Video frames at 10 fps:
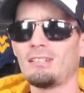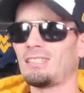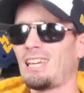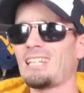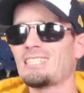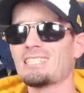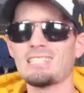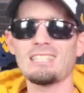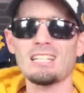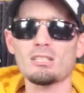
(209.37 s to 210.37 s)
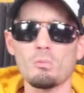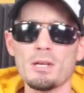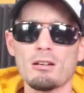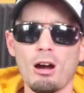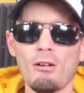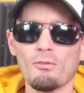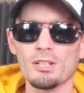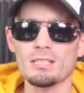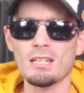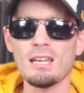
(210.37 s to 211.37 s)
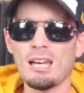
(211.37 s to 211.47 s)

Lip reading: oh, the ACC, that's a weak conference.